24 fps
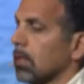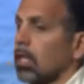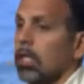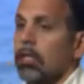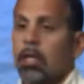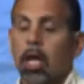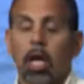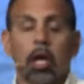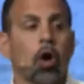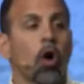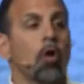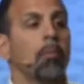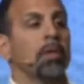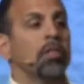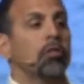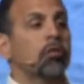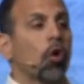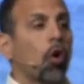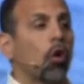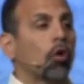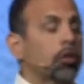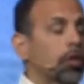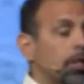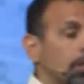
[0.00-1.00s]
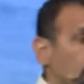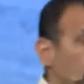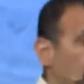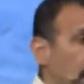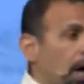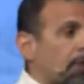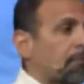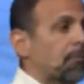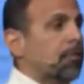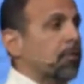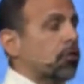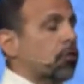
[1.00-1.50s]
Naomi's old
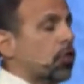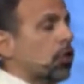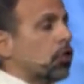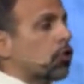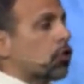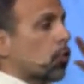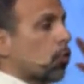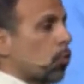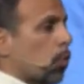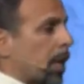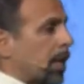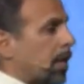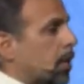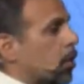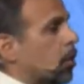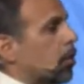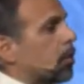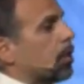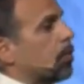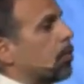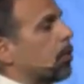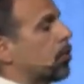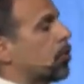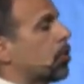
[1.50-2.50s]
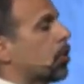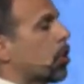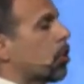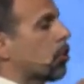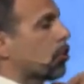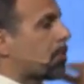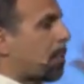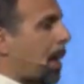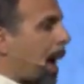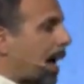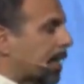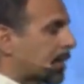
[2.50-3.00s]
enough that she's a widow that when she
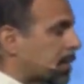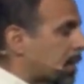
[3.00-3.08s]
goes back